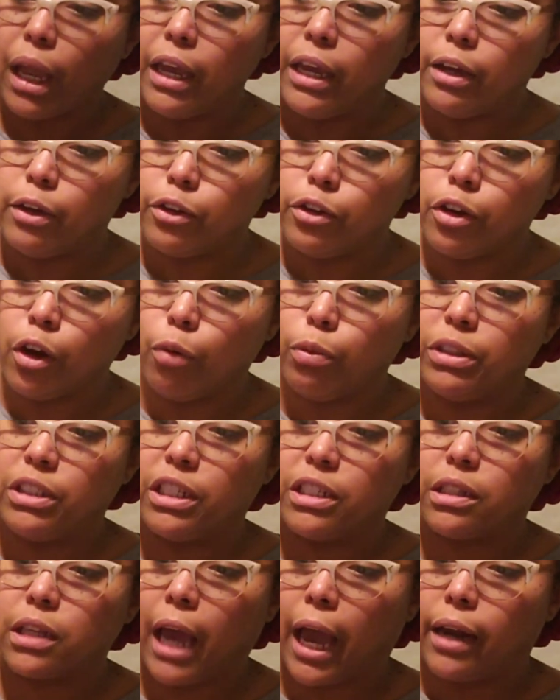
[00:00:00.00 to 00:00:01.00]
And we
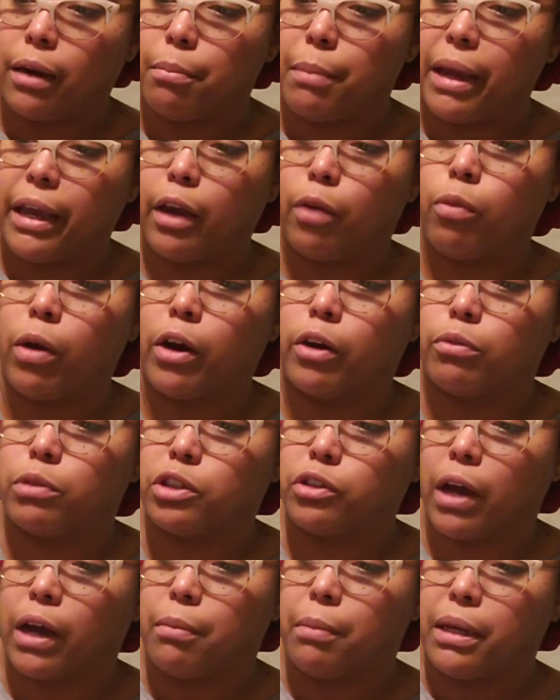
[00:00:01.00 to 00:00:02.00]
just kind of make it work. We
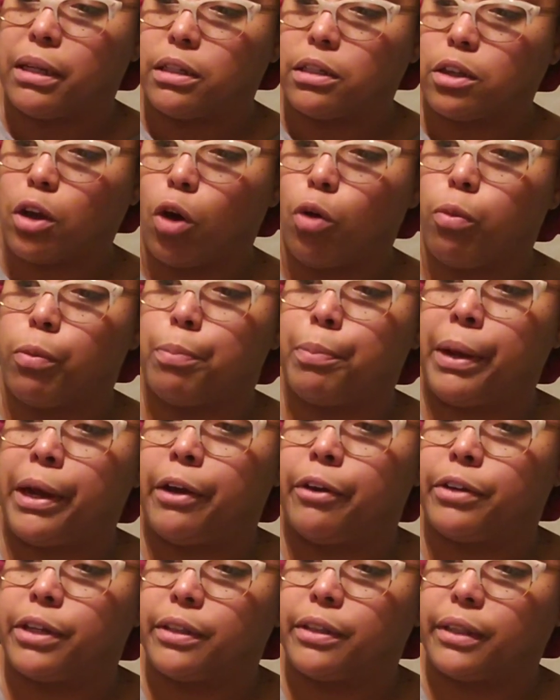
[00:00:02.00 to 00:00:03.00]
try to make this
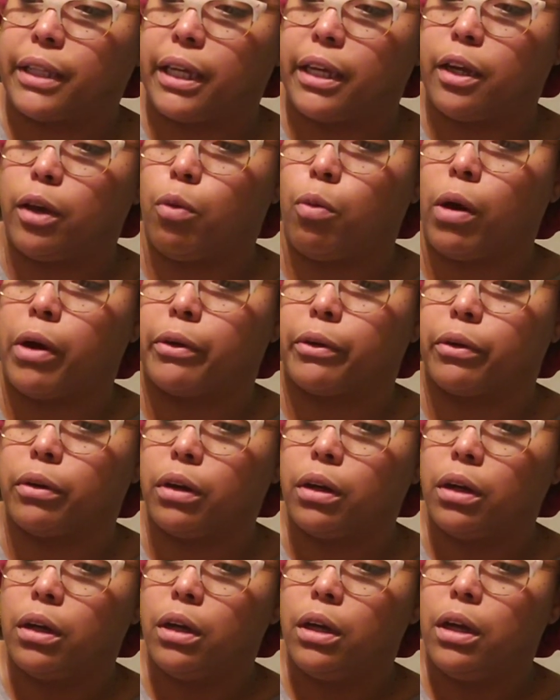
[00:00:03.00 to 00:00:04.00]
co-parenting thing
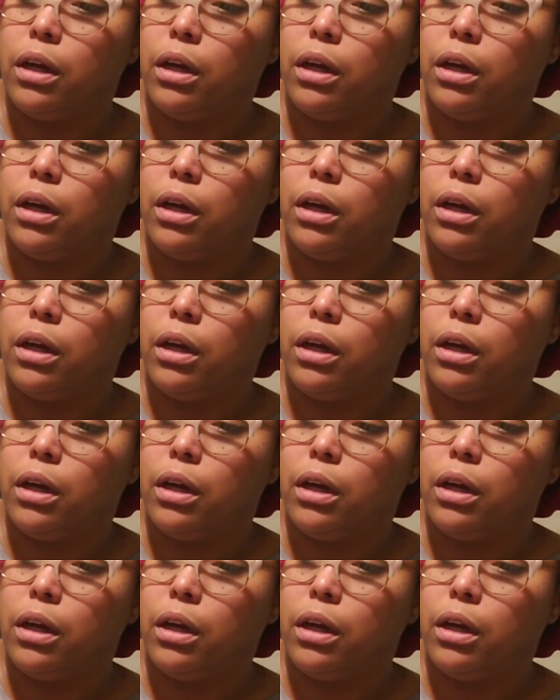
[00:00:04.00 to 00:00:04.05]
work.